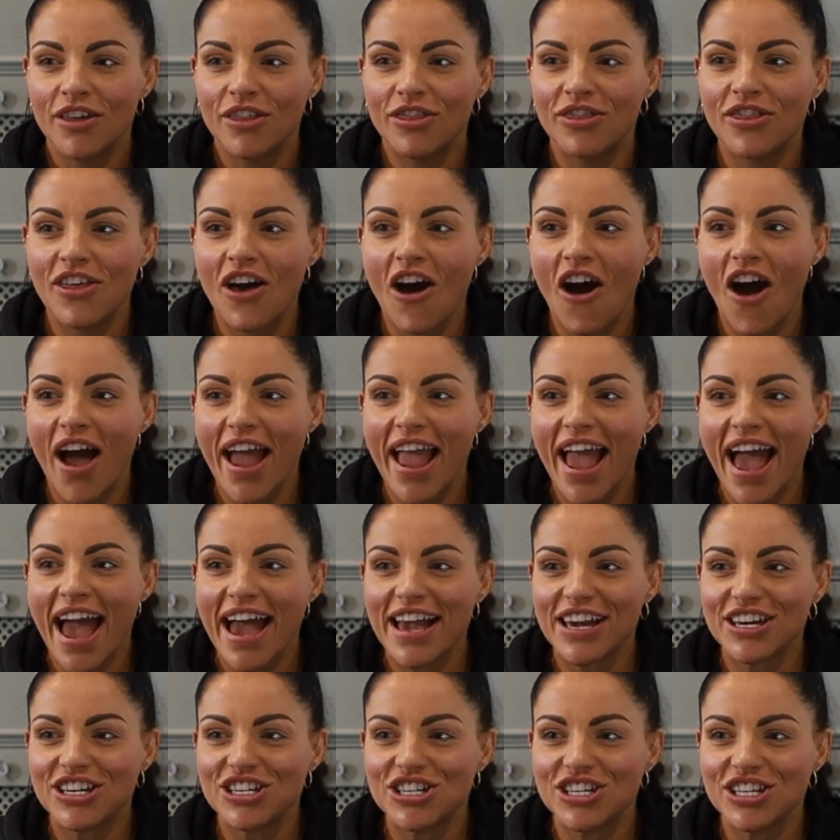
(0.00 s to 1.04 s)
that I
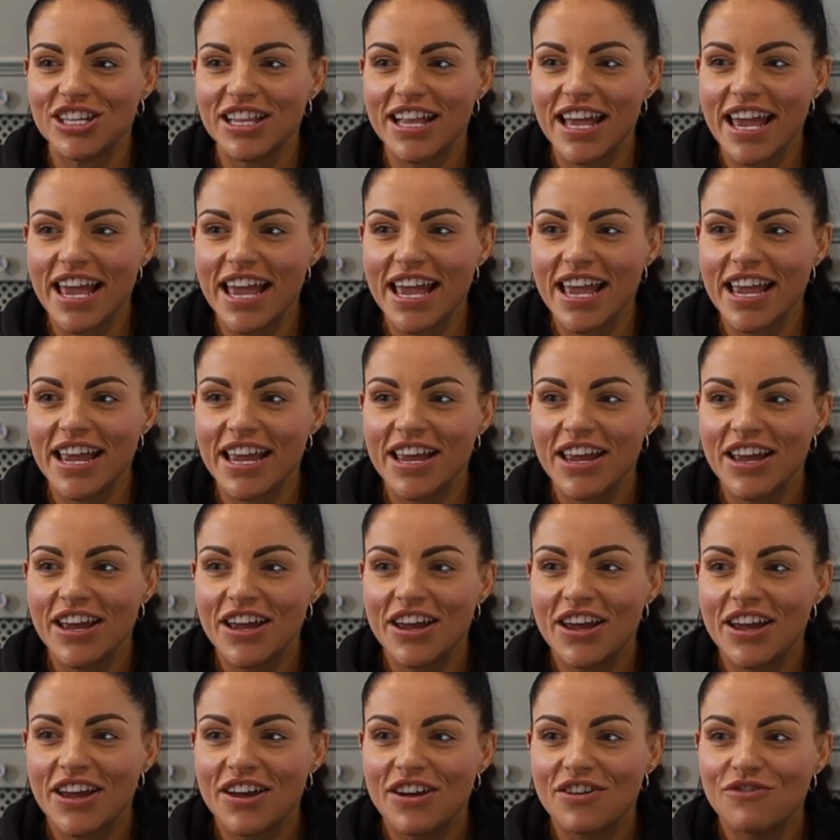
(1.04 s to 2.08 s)
actually
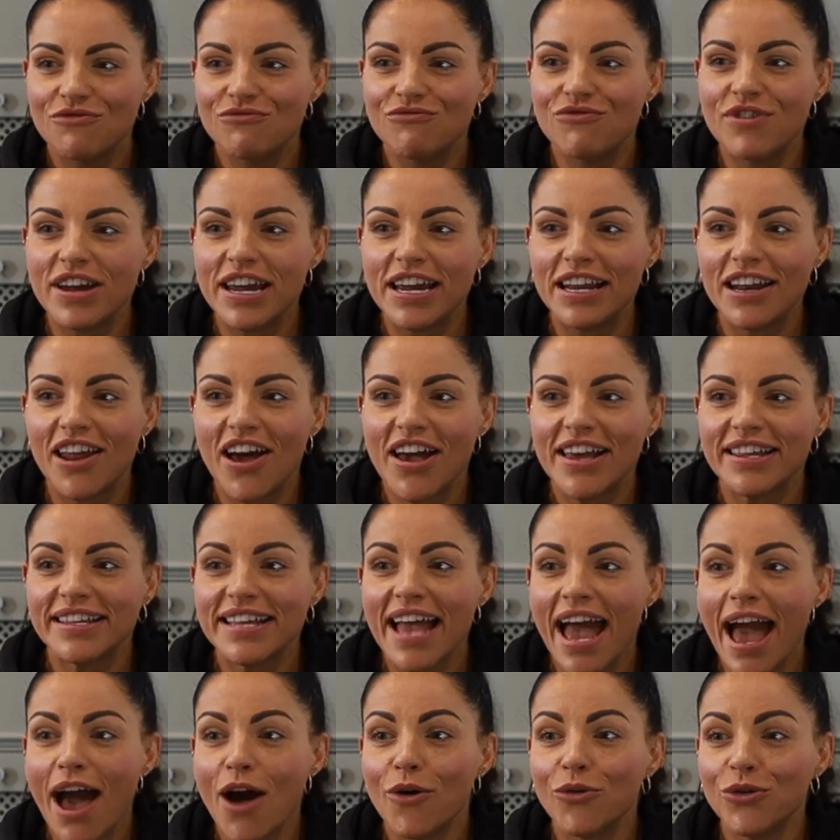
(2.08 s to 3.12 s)
realized
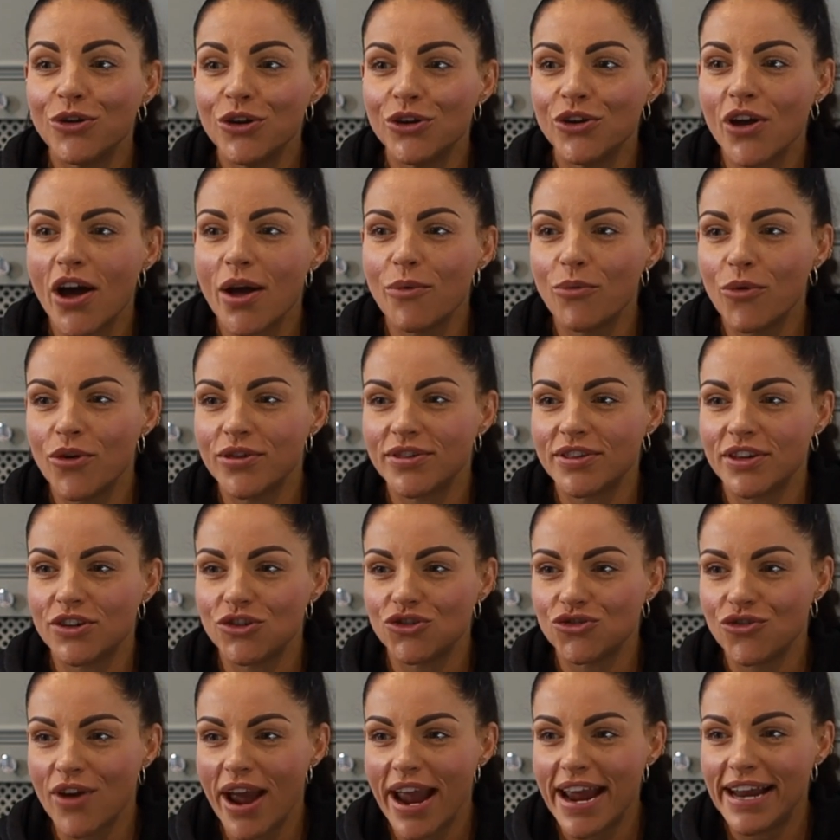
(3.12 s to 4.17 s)
how good I was at
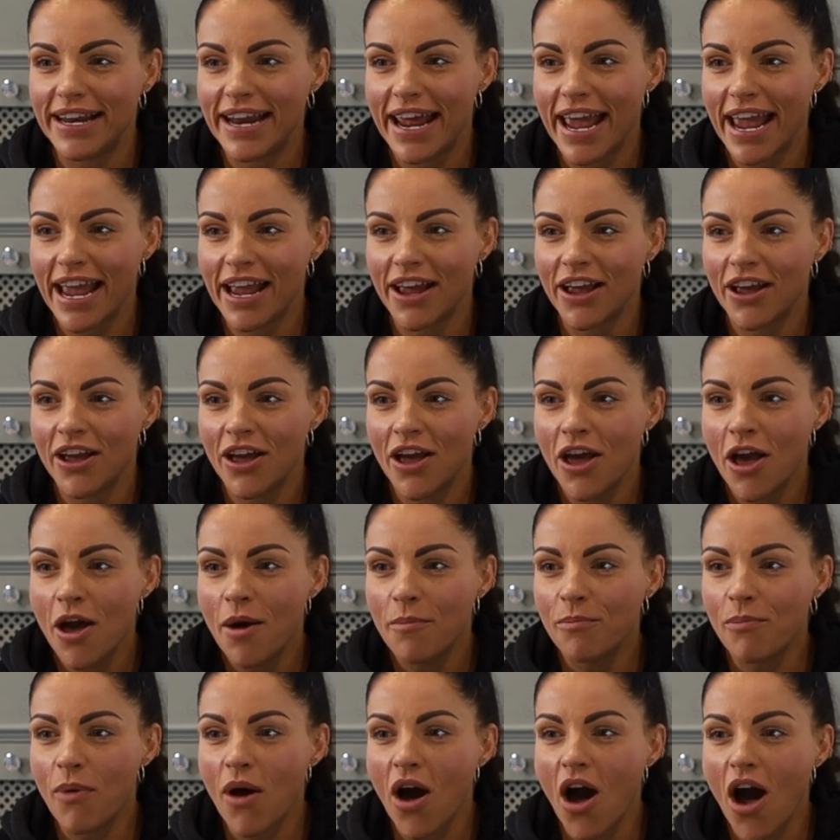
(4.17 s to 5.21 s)
training,
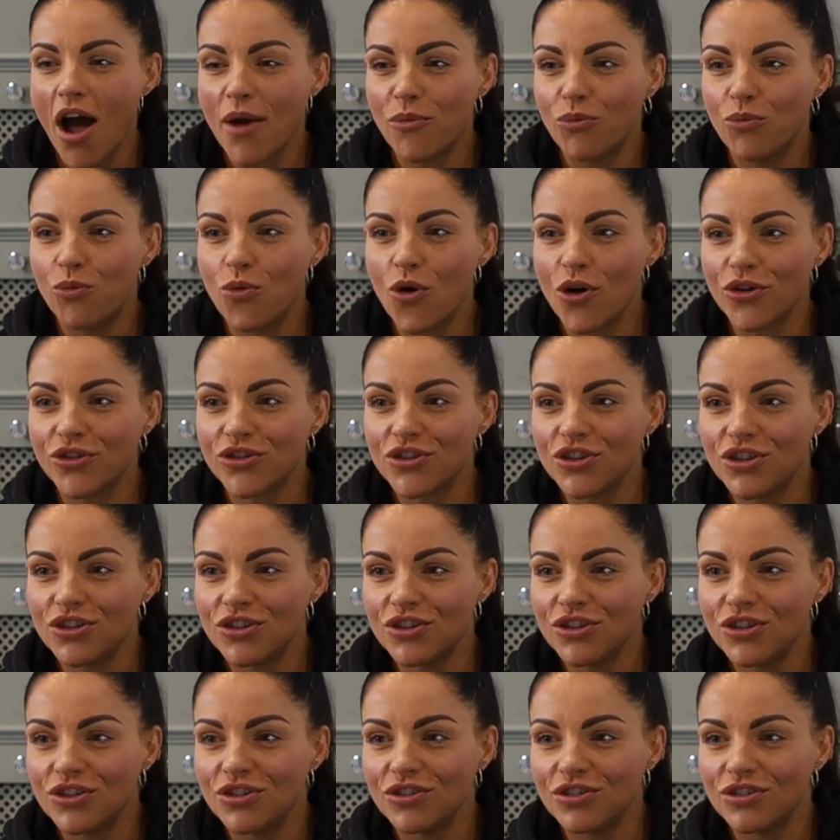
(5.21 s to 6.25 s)
but I wasn't
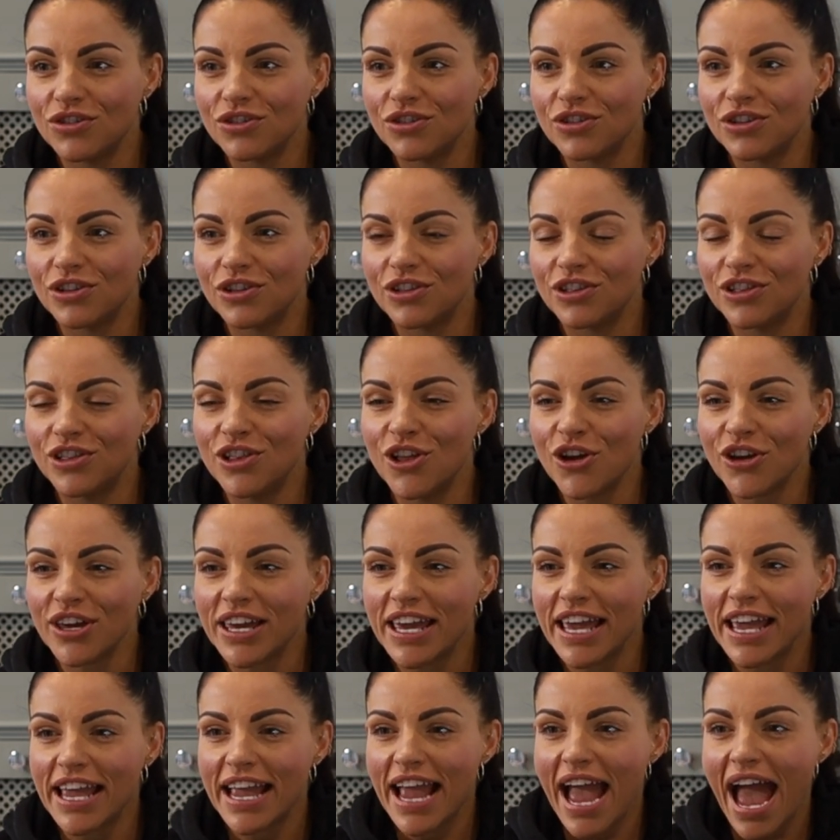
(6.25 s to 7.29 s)

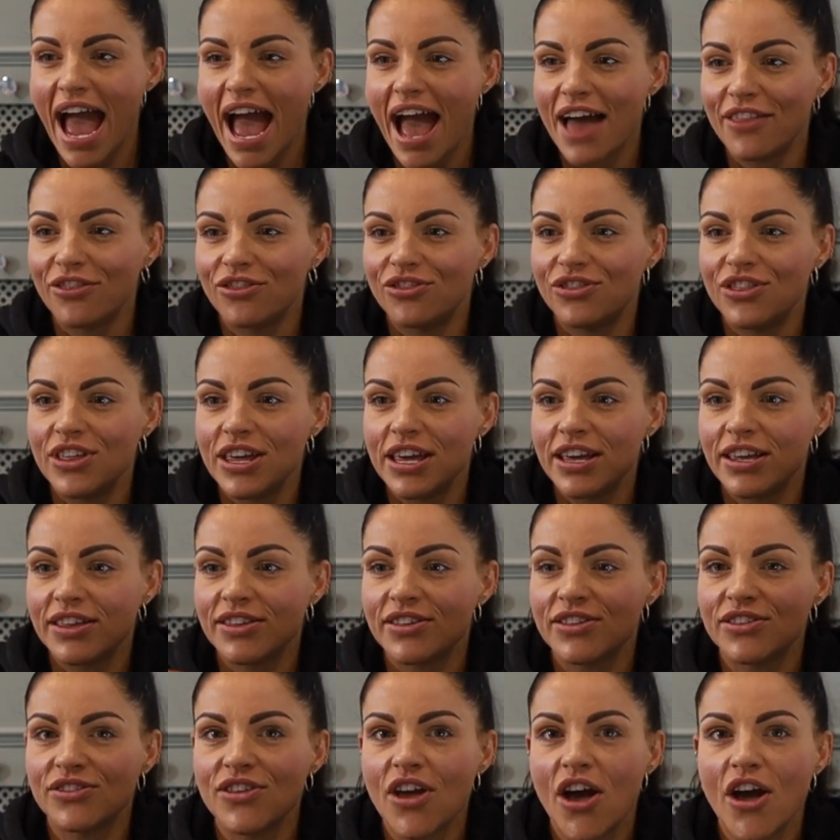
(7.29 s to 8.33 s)
looking at the
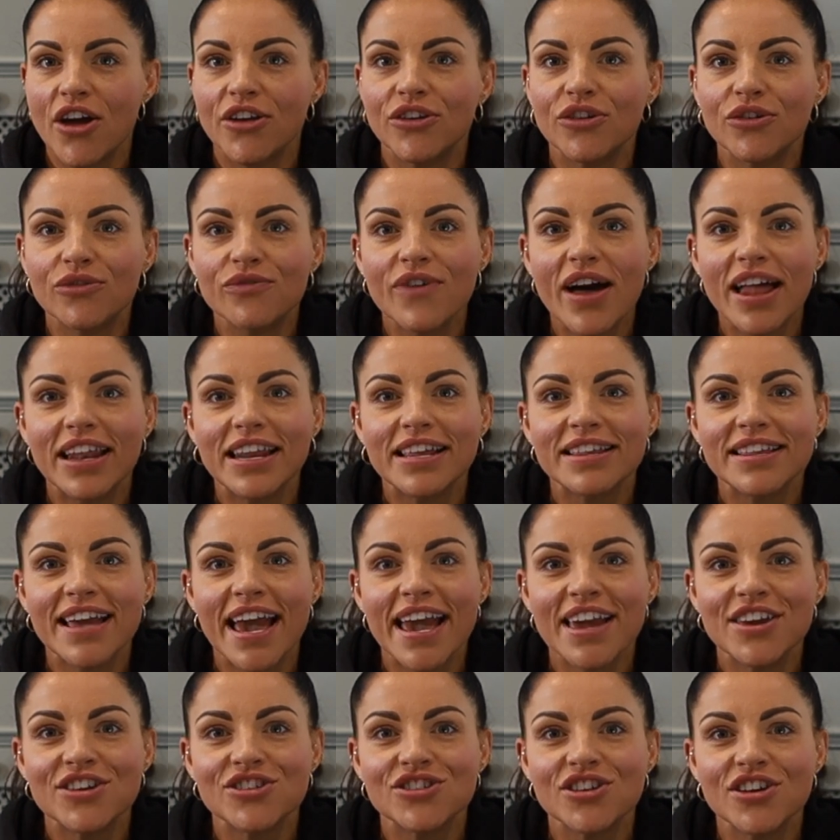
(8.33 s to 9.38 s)
external
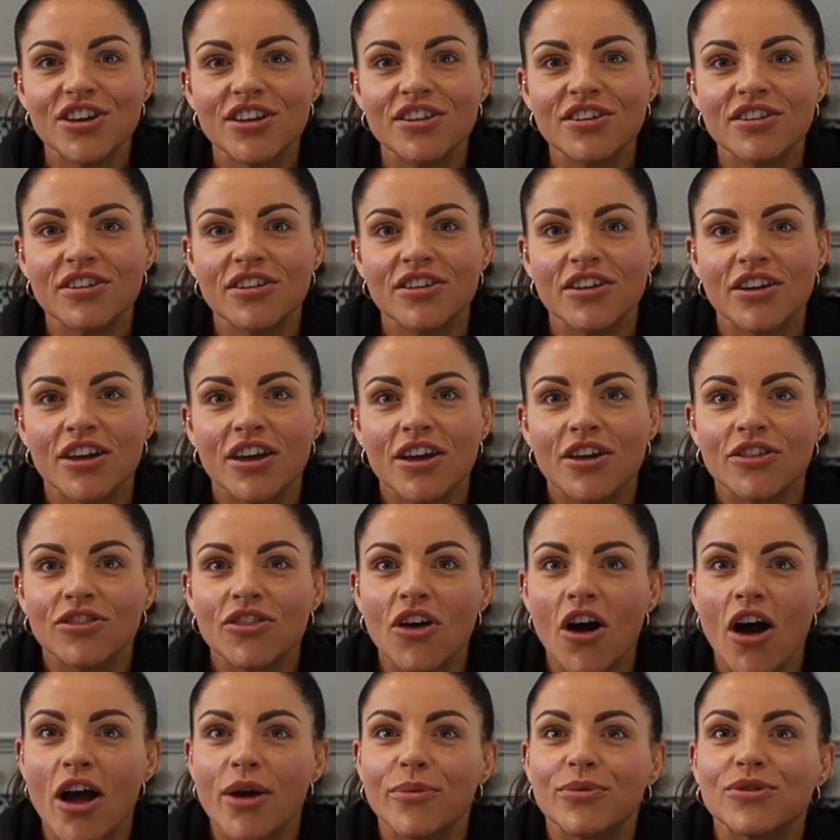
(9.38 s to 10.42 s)
validation
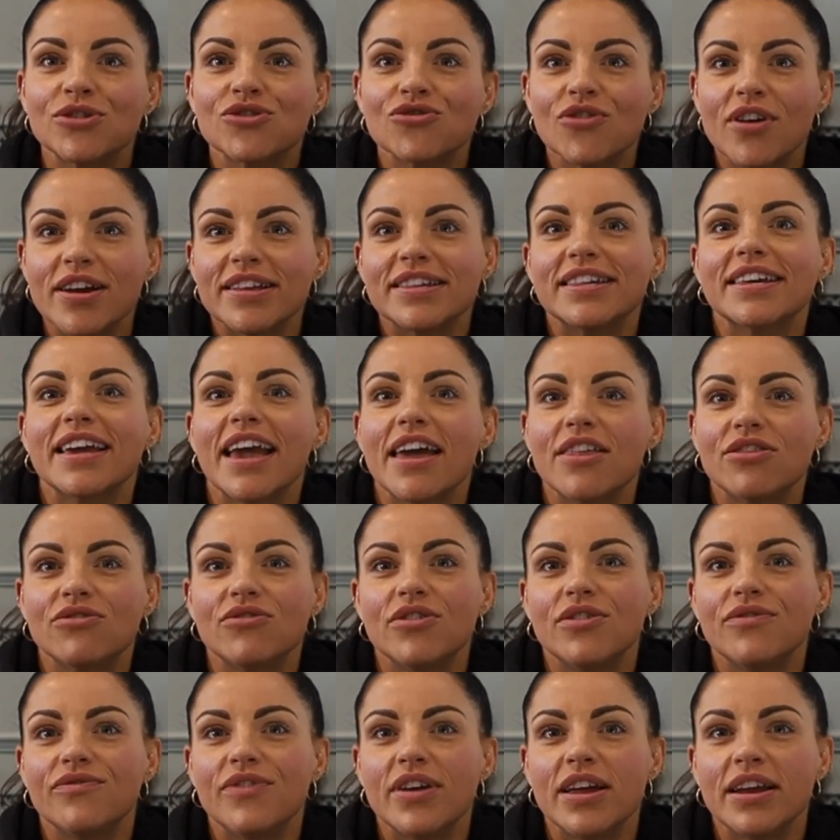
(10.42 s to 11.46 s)
that I was trying to get
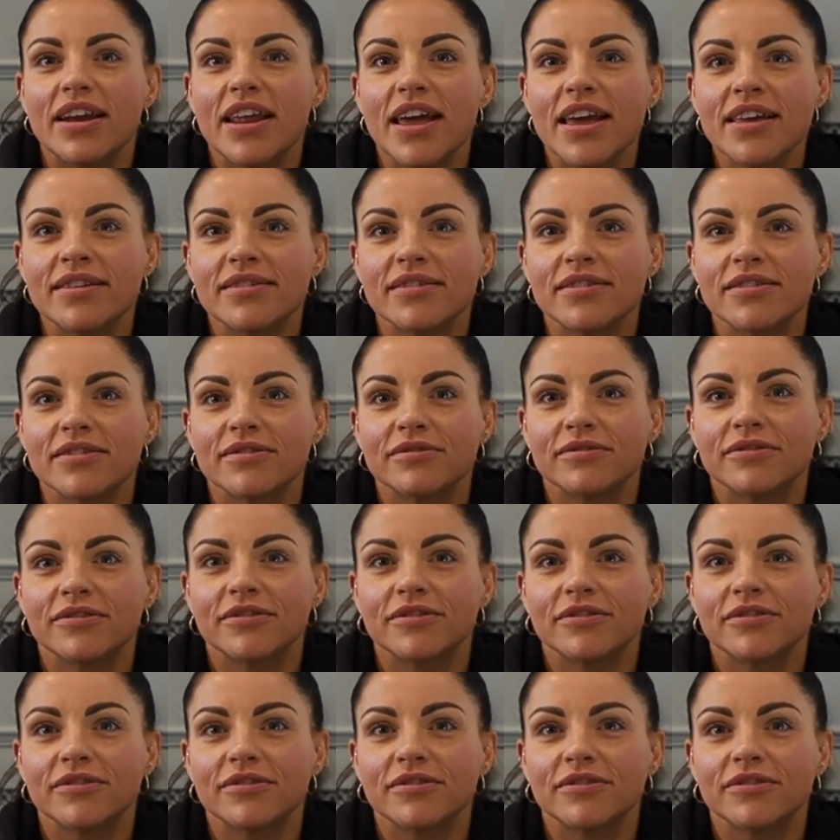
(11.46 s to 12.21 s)
through fitness.